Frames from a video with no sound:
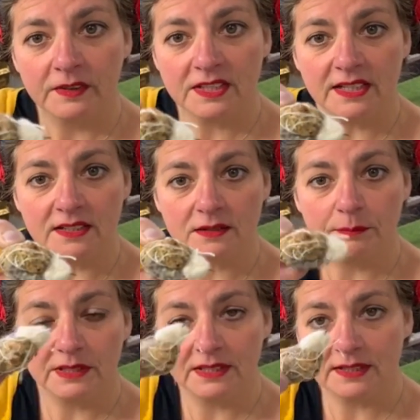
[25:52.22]
It is,
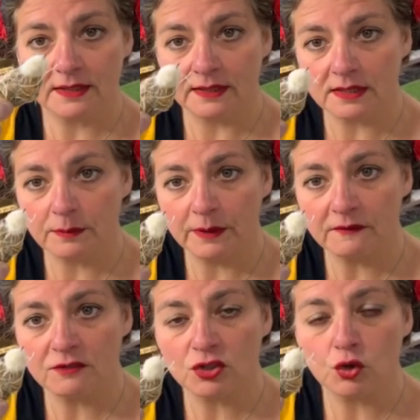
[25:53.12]
but it isn't. It's a bit
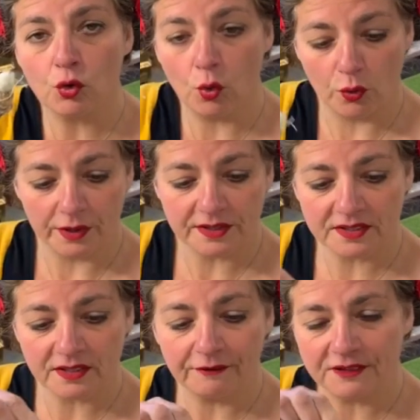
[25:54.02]
of straw that is
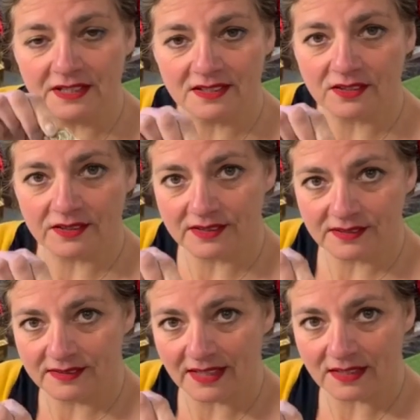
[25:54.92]
stuffed into the
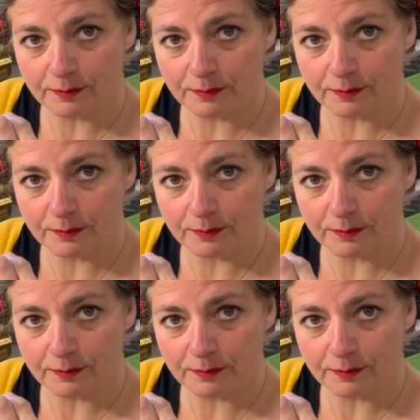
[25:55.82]
dead.